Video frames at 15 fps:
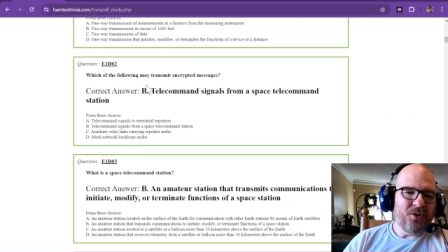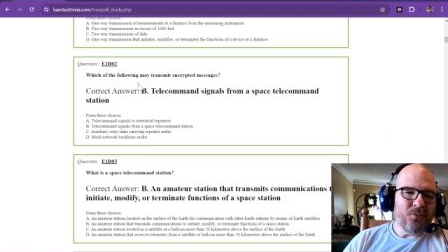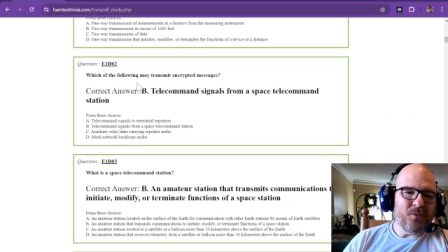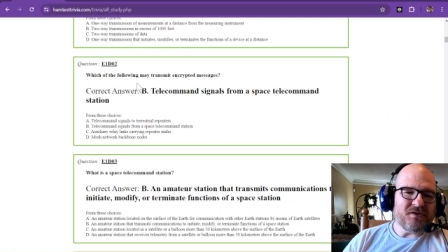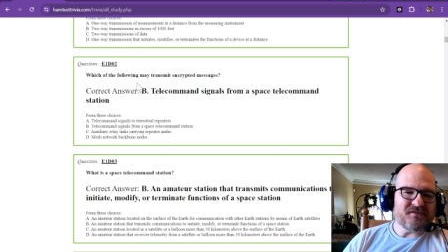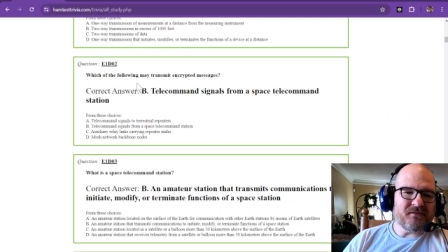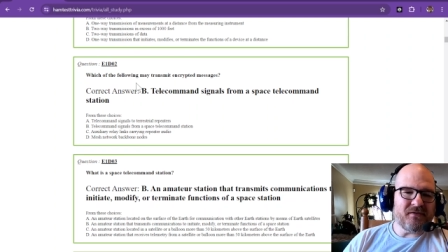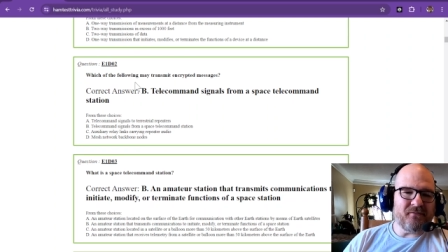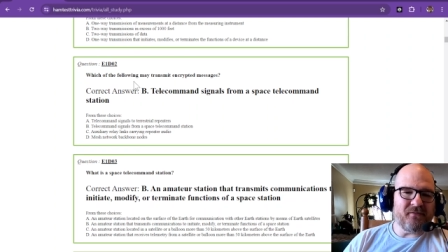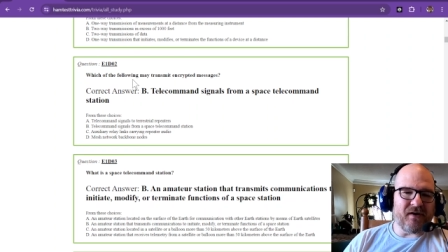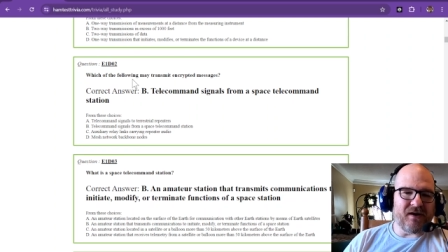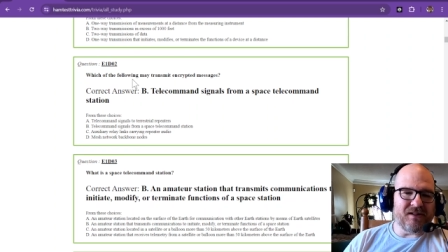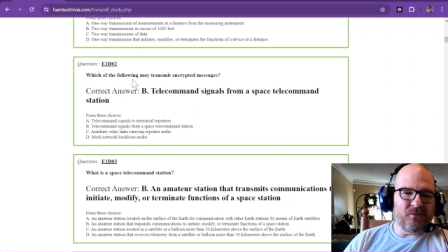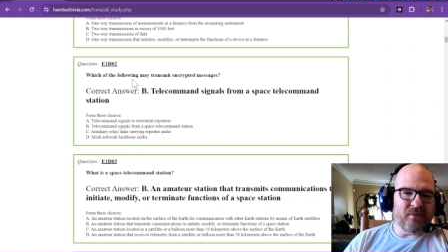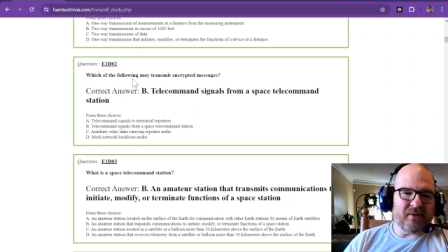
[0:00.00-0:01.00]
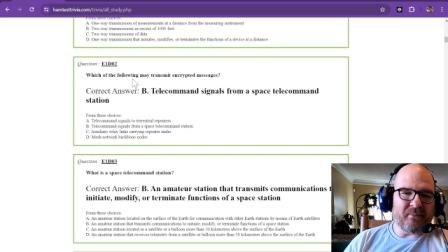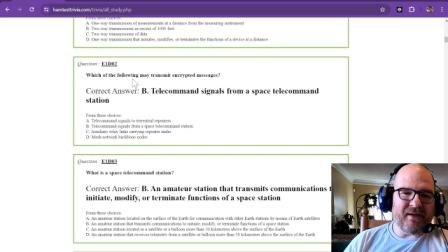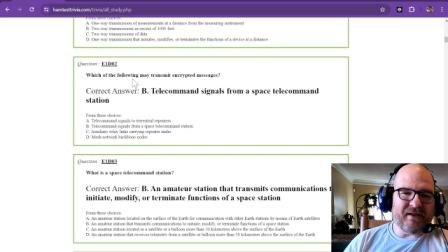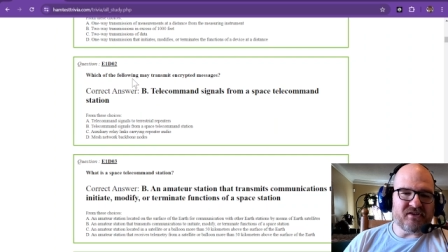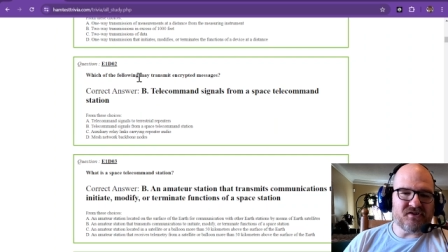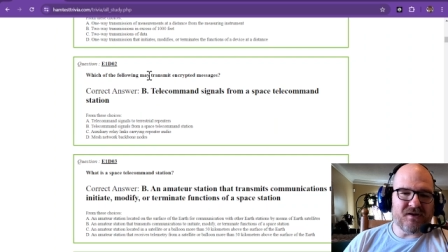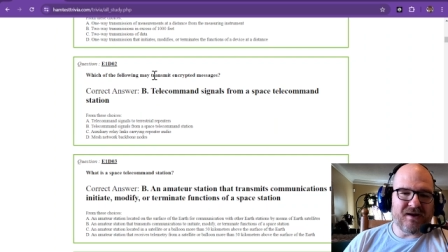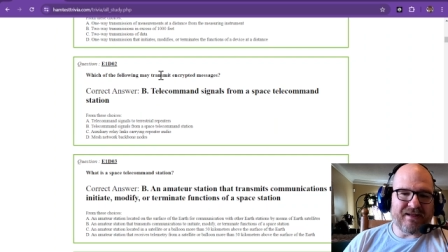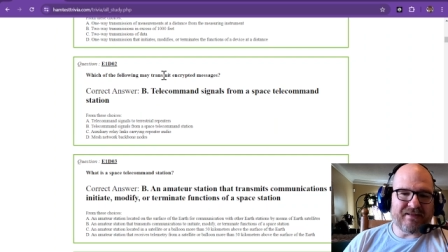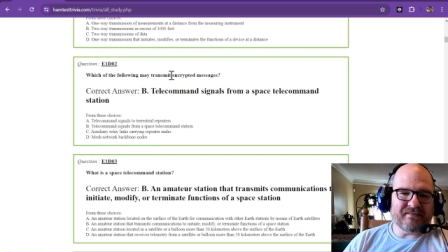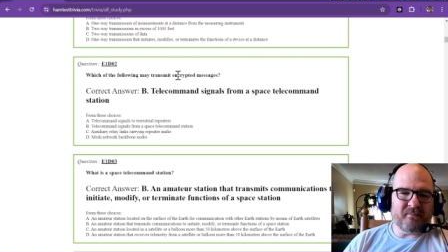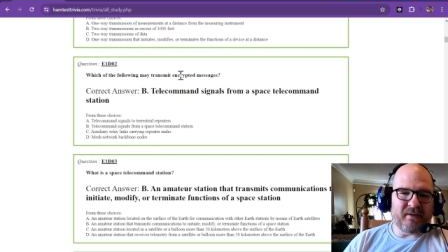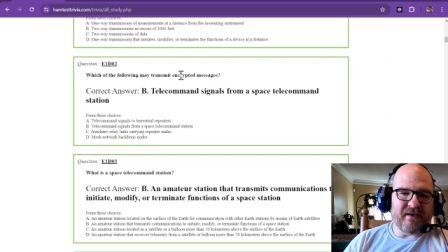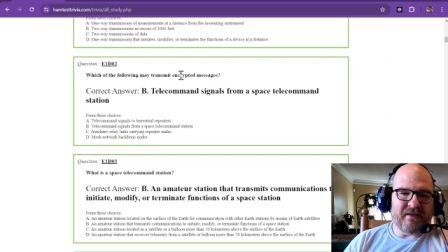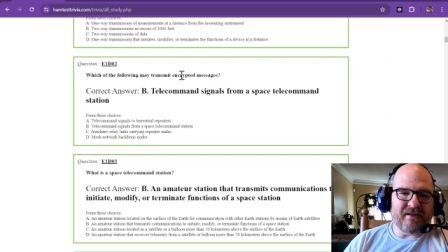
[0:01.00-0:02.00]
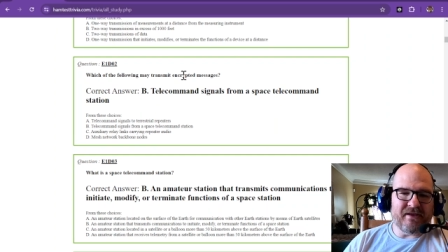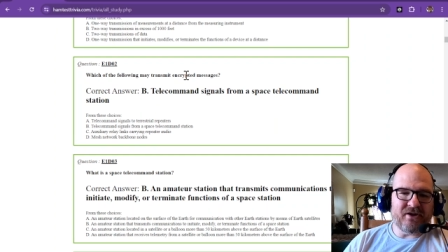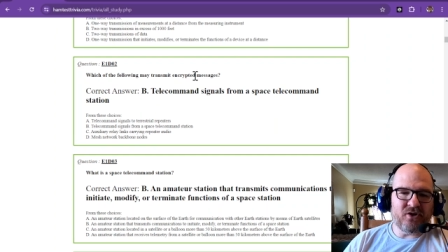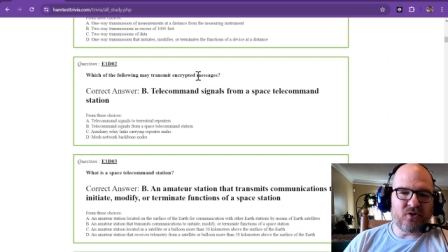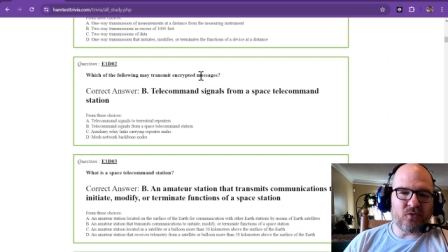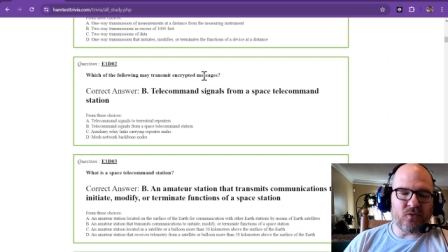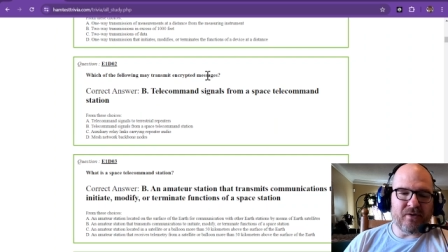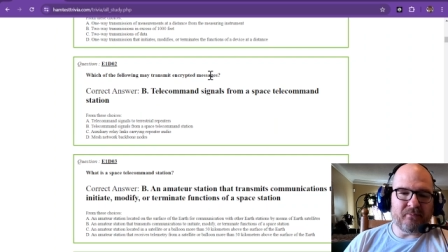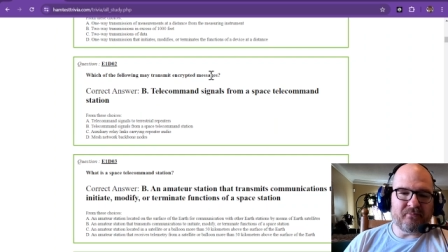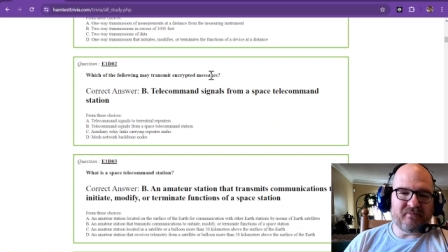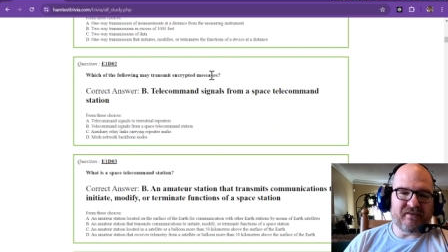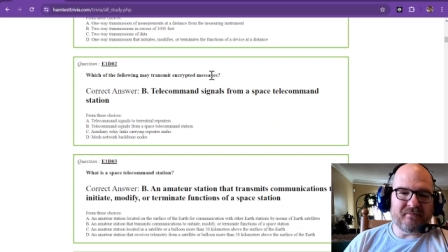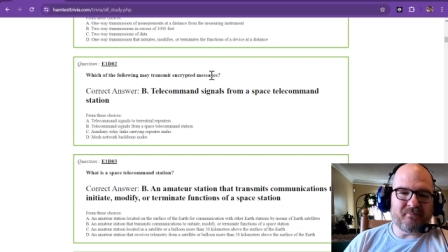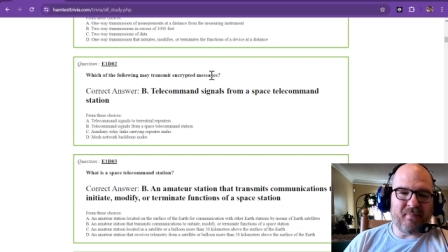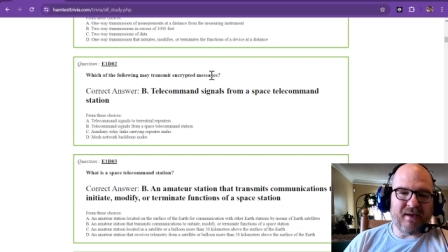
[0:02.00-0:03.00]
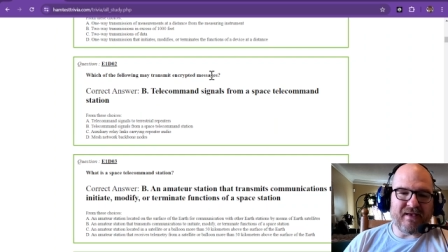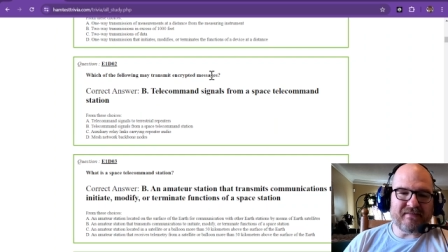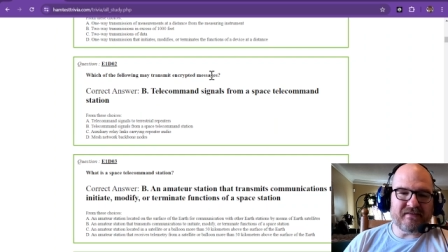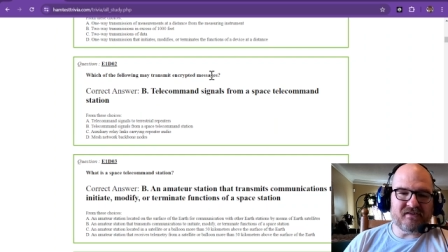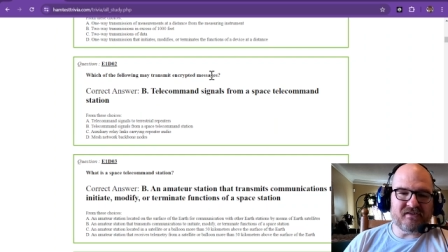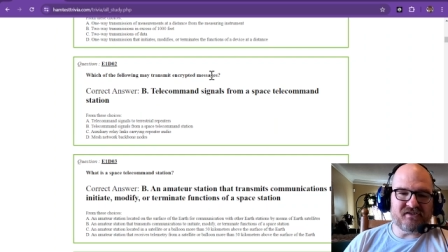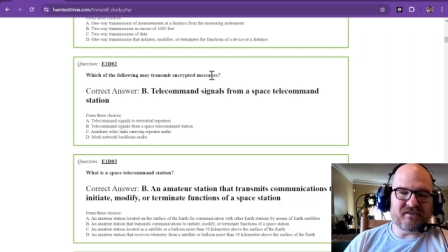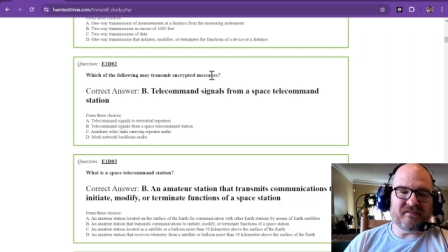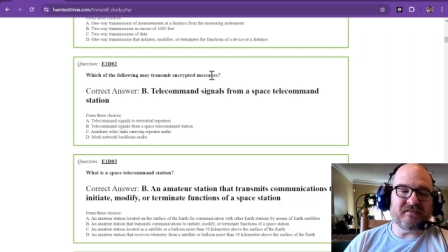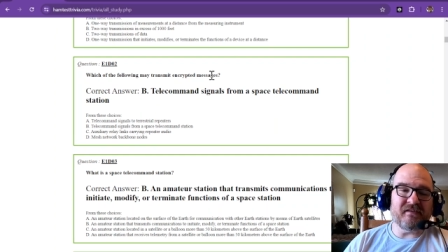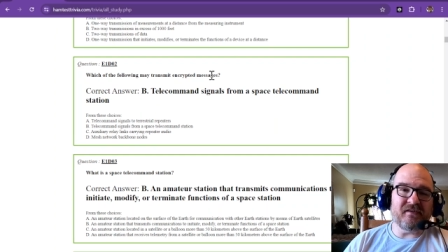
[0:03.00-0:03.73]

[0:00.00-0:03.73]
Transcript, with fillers: Which of the following may transmit encrypted messages?